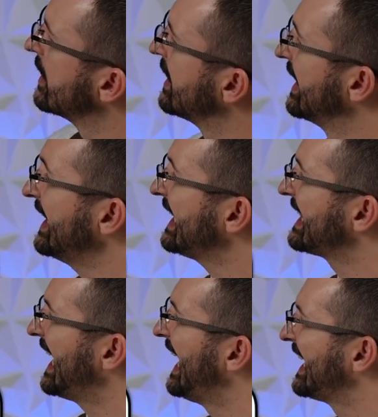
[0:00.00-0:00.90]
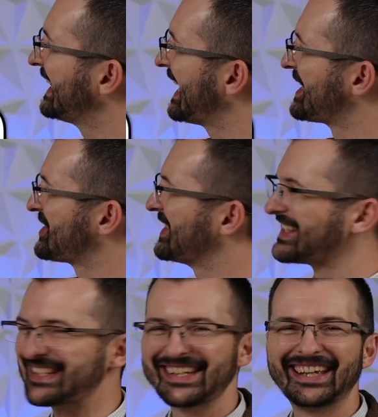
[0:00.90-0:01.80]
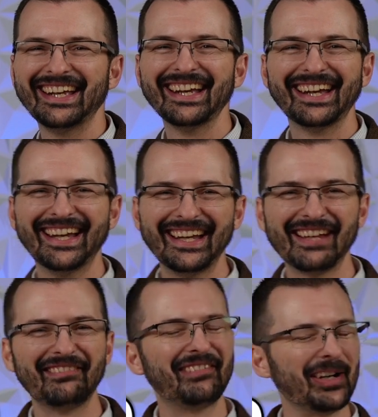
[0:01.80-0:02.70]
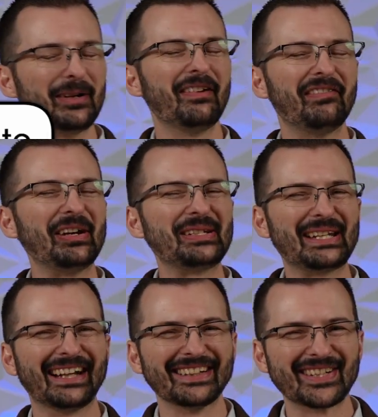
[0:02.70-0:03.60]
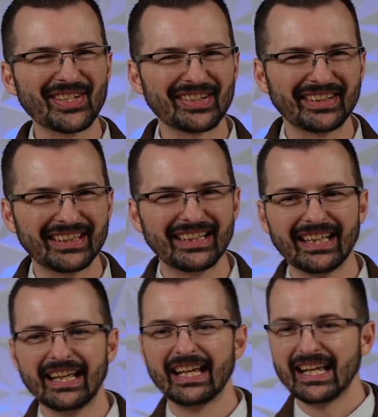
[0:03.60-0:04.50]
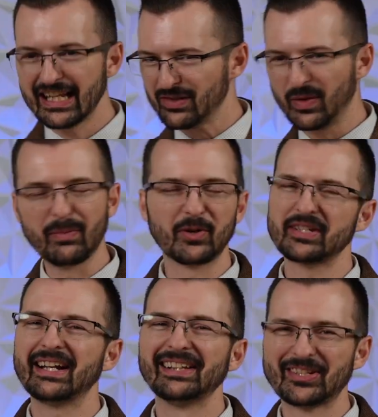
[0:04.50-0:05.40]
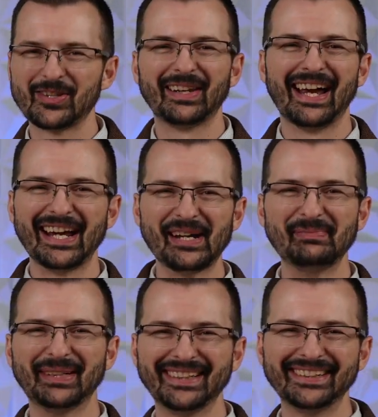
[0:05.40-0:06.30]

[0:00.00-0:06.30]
I like the eyelashes. Very, very stylish. He's way more stylish than I am.